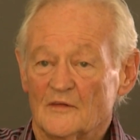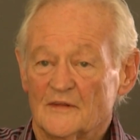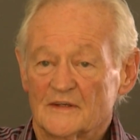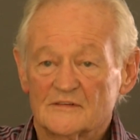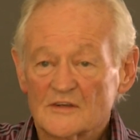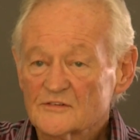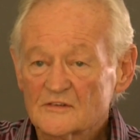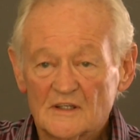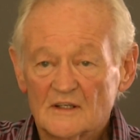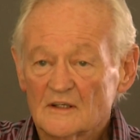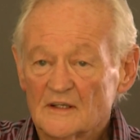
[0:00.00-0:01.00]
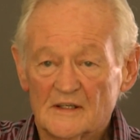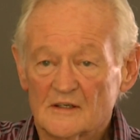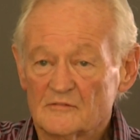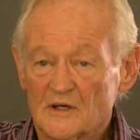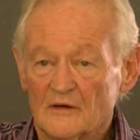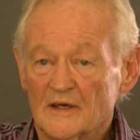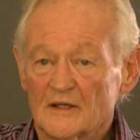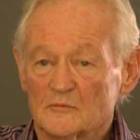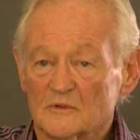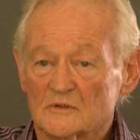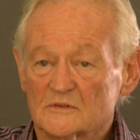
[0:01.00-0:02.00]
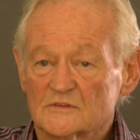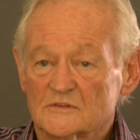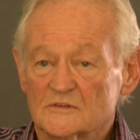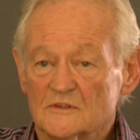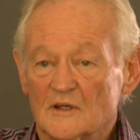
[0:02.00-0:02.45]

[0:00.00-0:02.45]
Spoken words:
that doesn't kill any of our animals,